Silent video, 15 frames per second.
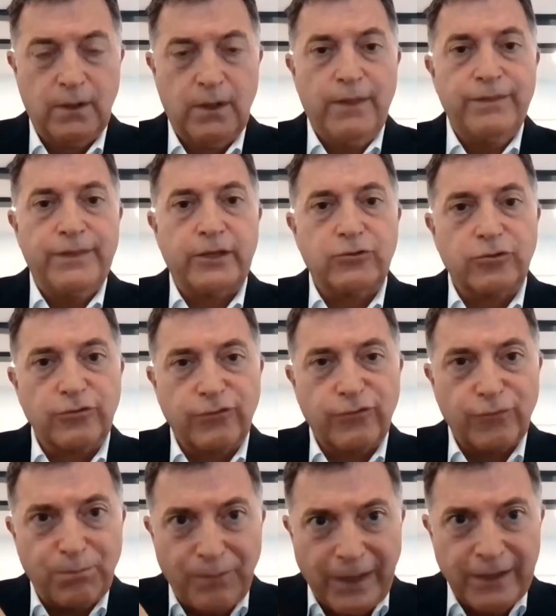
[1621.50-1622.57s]
that you're
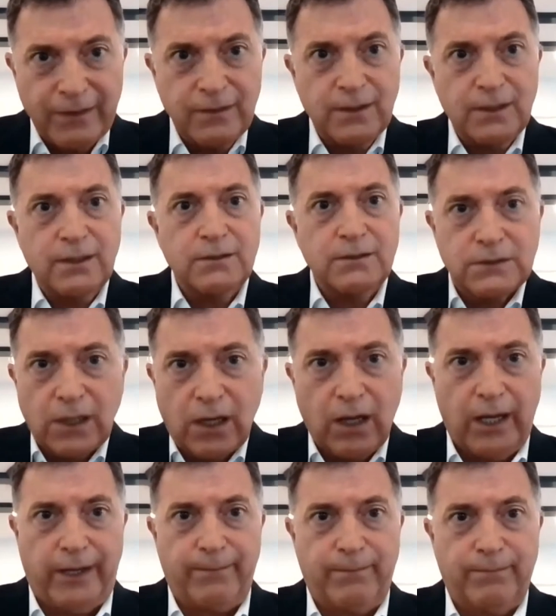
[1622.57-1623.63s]
spending
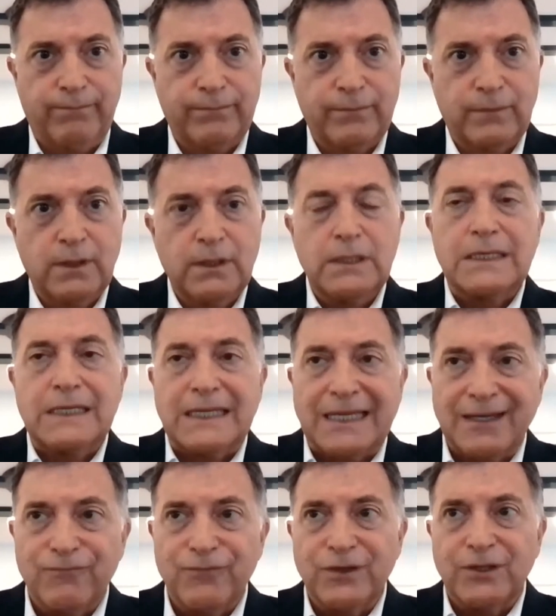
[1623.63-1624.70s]
time
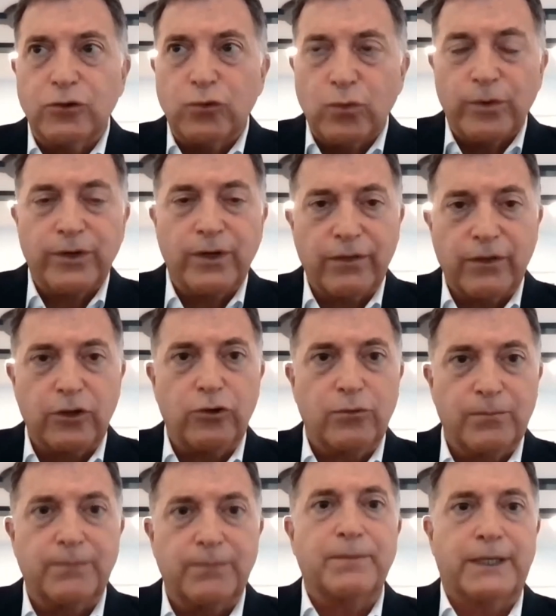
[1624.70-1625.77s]
giving to another
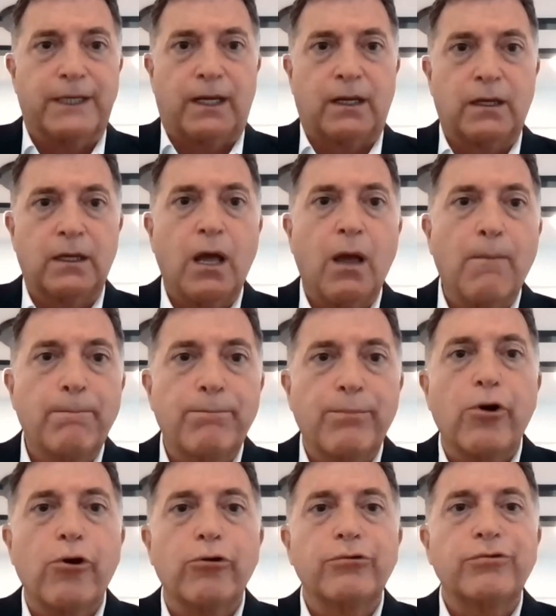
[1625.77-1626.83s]
human being,
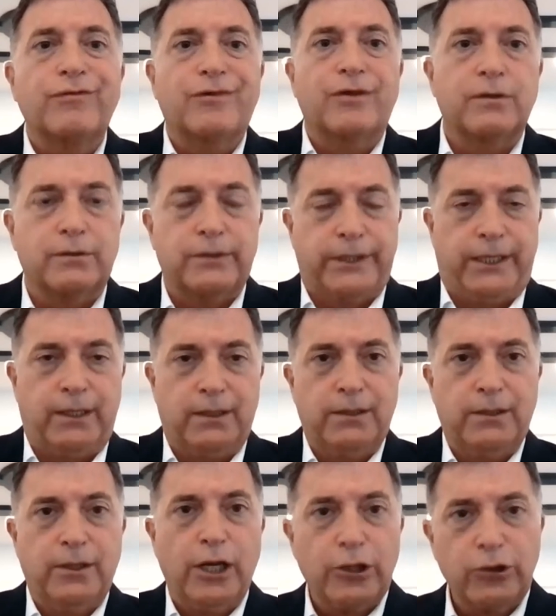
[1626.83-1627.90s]
personally,
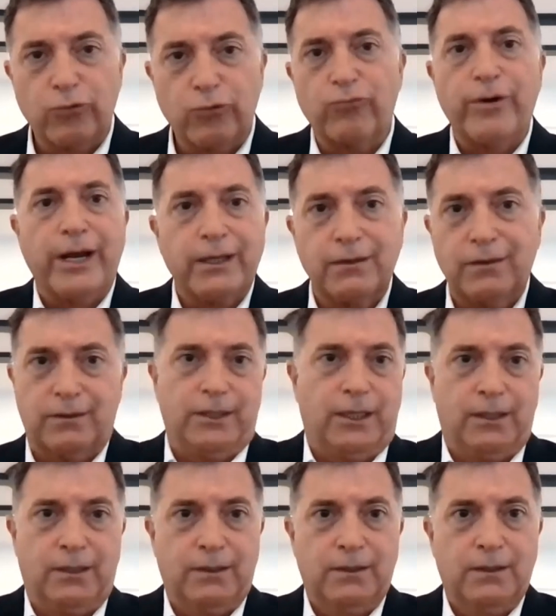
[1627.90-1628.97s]
directly.
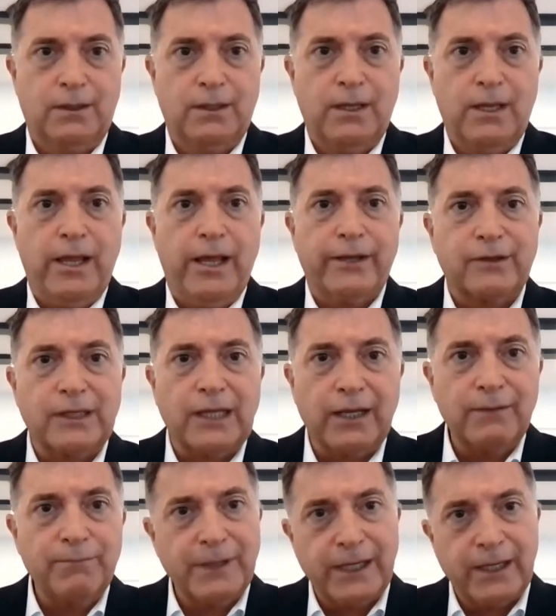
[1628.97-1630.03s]
It's not
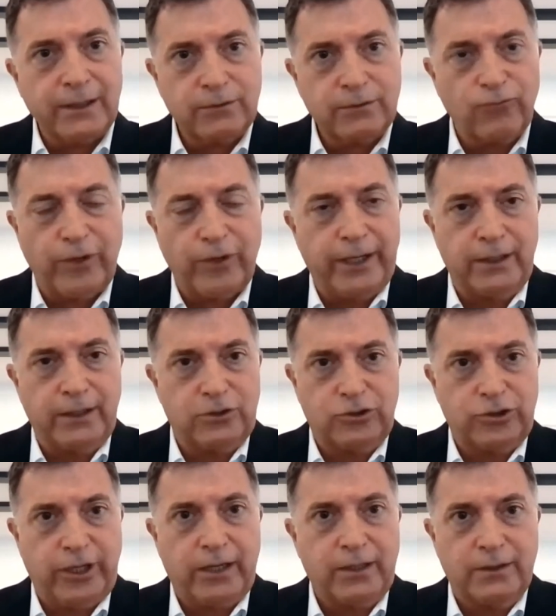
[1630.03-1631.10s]
about writing a
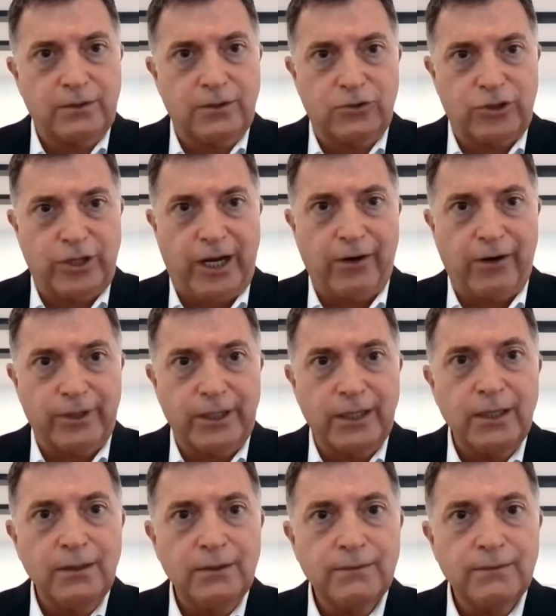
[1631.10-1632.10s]
check to charity,